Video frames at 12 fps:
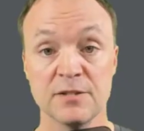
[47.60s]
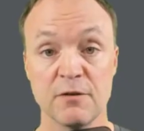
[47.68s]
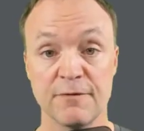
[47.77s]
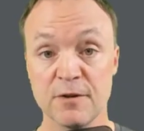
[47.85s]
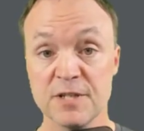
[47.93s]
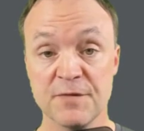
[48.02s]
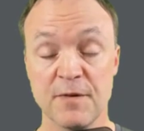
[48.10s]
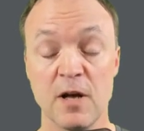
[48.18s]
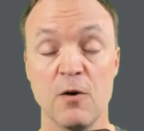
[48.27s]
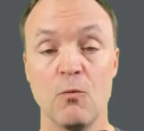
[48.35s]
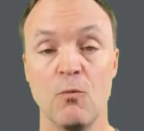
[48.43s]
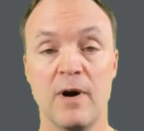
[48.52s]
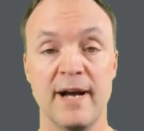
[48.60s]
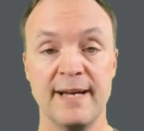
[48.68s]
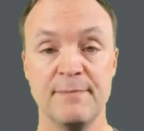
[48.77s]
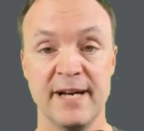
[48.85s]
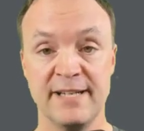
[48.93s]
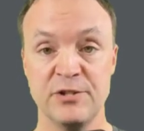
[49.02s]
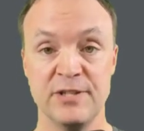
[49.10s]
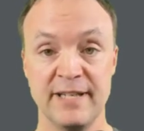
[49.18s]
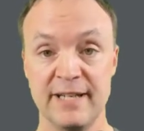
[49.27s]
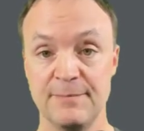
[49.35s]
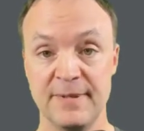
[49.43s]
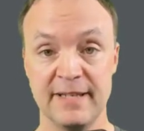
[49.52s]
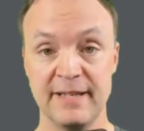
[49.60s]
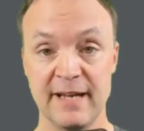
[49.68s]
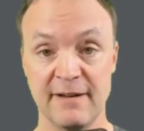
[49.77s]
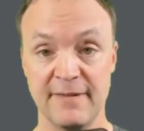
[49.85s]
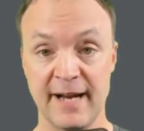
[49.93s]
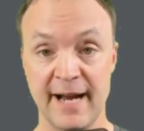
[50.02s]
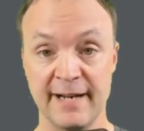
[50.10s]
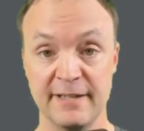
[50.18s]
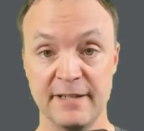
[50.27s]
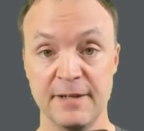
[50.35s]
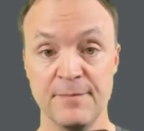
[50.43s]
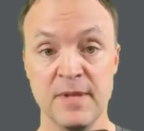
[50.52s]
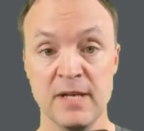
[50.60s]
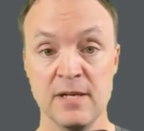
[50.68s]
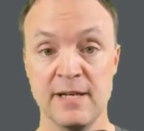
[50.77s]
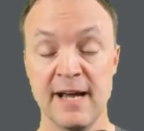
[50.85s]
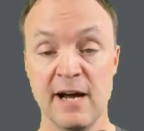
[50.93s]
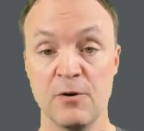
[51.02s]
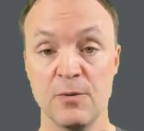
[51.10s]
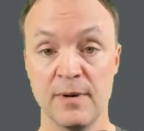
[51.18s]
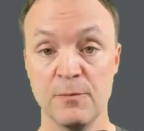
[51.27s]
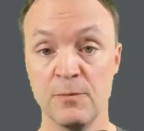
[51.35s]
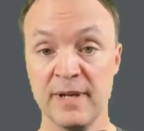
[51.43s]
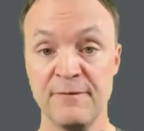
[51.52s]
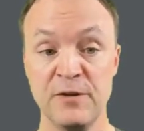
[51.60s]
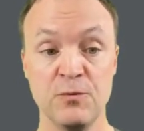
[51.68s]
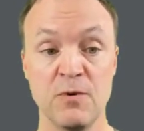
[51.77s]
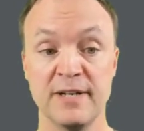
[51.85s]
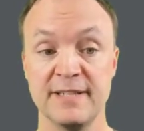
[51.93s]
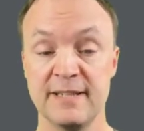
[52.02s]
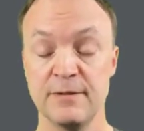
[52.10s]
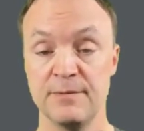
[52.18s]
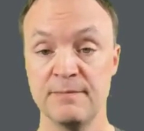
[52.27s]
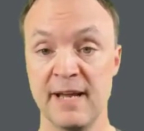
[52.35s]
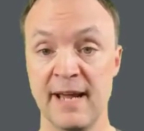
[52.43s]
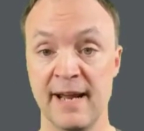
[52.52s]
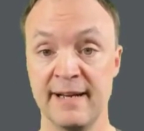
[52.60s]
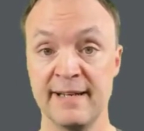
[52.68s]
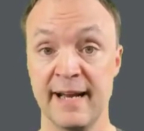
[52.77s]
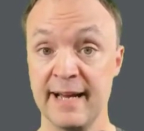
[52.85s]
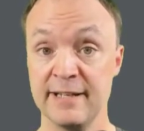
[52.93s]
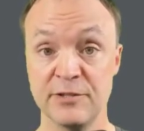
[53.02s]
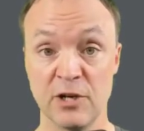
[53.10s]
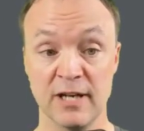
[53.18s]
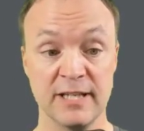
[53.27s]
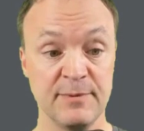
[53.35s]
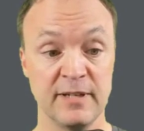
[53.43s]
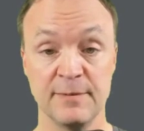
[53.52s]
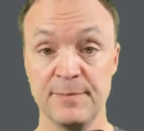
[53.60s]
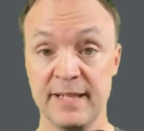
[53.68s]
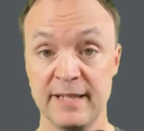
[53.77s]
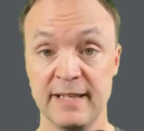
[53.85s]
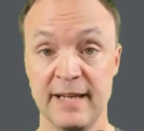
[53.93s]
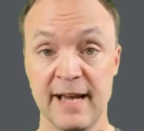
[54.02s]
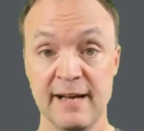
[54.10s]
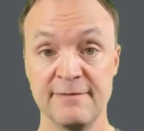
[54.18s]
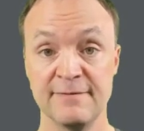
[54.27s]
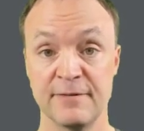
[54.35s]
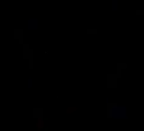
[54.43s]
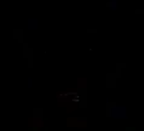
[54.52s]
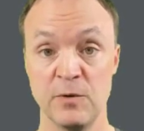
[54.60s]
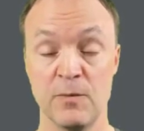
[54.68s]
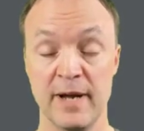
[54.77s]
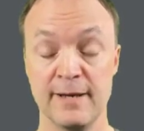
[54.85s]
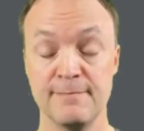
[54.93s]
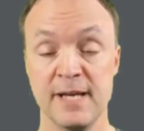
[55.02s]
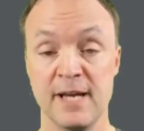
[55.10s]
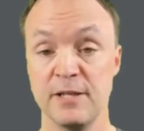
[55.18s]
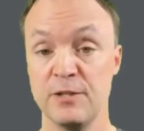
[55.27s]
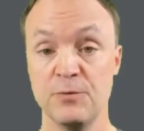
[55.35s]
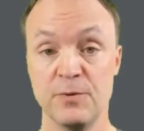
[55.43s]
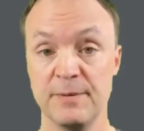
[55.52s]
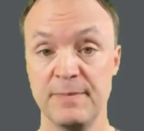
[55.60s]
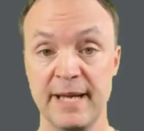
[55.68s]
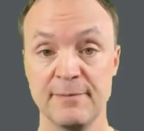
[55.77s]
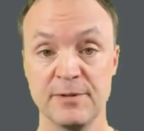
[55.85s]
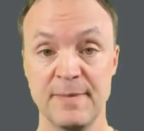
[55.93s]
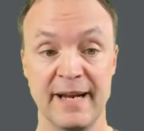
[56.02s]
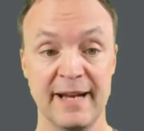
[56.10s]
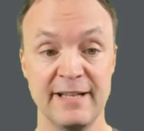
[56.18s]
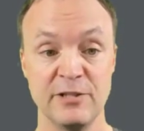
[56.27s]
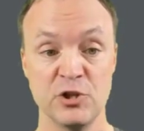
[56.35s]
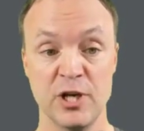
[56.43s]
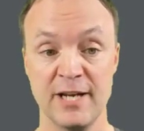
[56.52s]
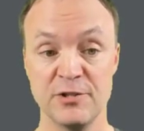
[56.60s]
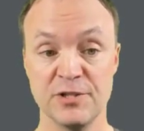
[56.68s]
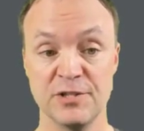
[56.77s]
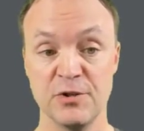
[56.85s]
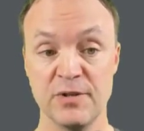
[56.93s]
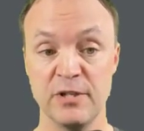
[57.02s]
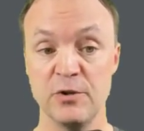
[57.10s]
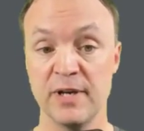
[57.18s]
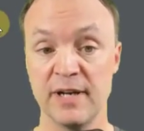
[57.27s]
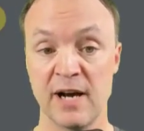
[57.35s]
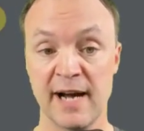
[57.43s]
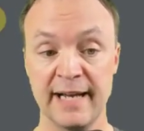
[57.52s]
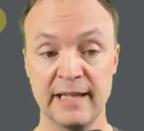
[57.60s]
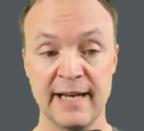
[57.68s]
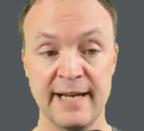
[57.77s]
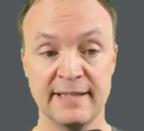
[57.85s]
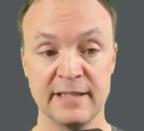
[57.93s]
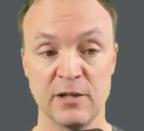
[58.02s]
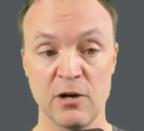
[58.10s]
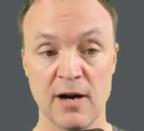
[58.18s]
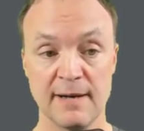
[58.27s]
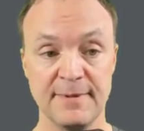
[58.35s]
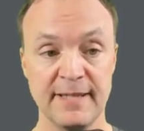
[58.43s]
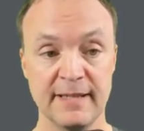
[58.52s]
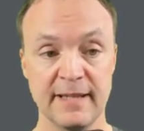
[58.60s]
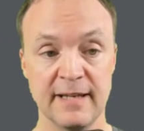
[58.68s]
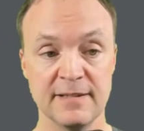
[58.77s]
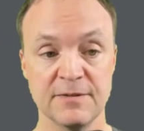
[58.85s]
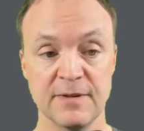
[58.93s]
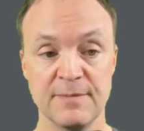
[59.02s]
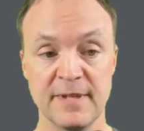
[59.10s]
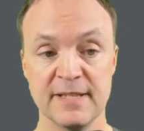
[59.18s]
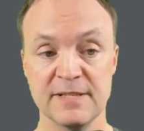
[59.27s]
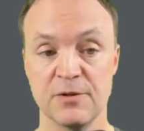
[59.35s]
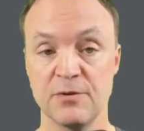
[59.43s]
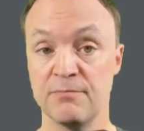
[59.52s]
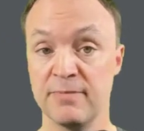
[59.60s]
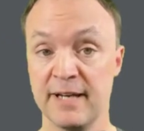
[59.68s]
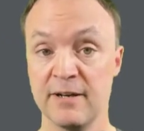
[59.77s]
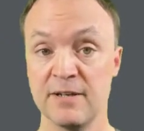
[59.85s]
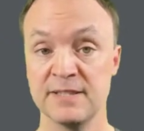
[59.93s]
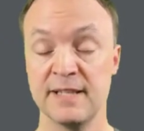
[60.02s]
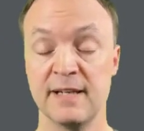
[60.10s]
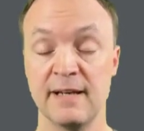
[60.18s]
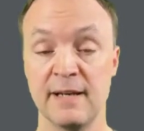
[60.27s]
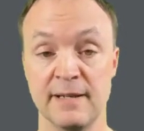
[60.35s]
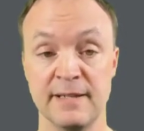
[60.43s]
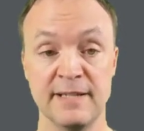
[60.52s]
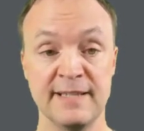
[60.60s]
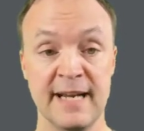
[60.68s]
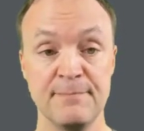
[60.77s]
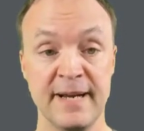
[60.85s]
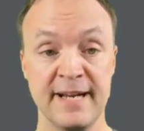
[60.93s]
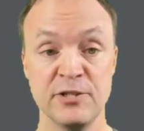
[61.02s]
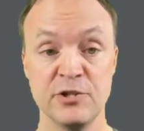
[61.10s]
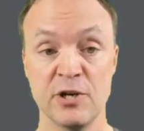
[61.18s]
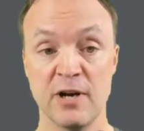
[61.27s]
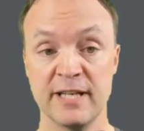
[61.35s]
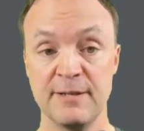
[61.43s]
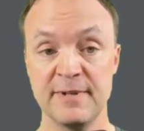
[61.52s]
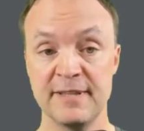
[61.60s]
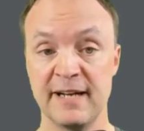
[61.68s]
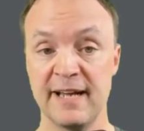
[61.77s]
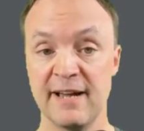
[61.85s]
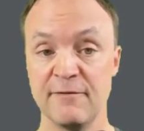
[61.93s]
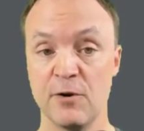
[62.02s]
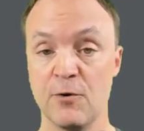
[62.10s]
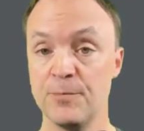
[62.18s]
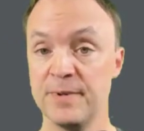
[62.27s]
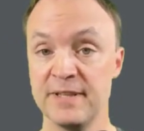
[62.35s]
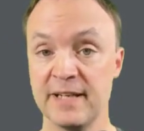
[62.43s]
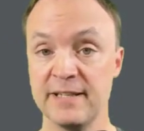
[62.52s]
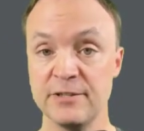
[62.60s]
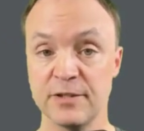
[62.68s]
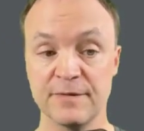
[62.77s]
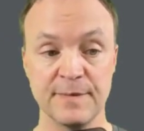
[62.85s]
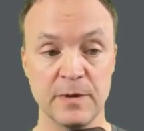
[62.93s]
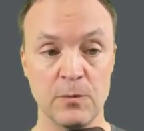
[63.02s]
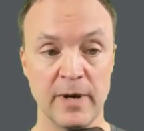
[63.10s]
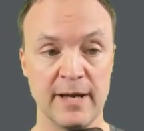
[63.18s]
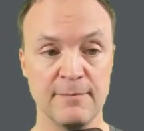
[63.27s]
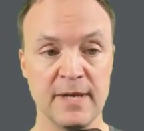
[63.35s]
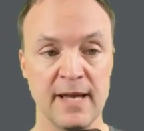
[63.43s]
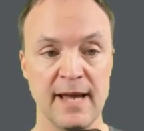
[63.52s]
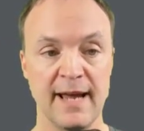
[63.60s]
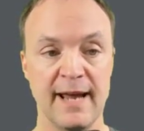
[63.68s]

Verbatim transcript: So first of all, why might you need a PDF editor? Now, if you wanted to edit a document, a PDF from the web, you wouldn't be able to make any changes to it. You could highlight and copy things from this. So here's an, a 10 page document that I have open that I took from the web,